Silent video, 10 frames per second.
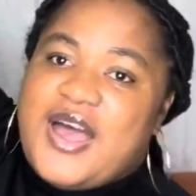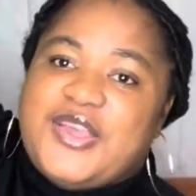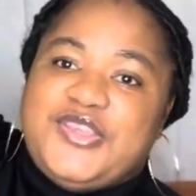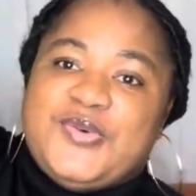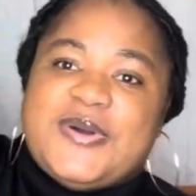
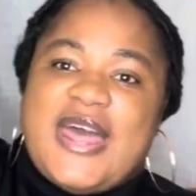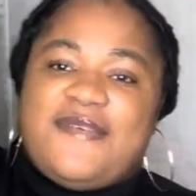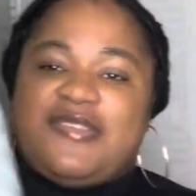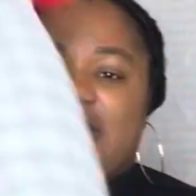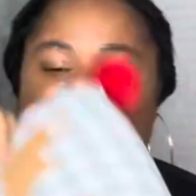you would
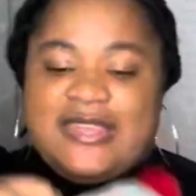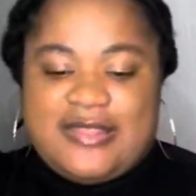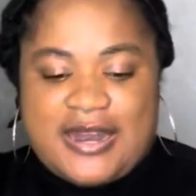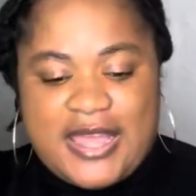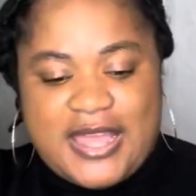have seen
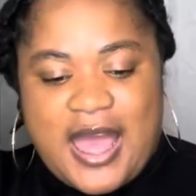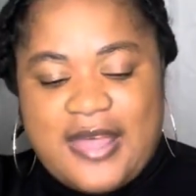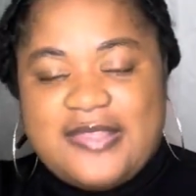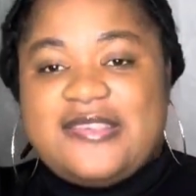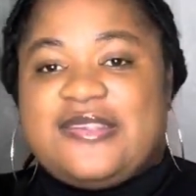that I
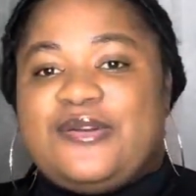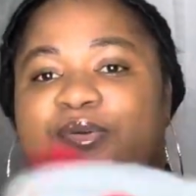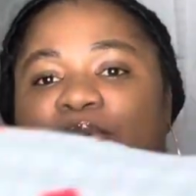got this little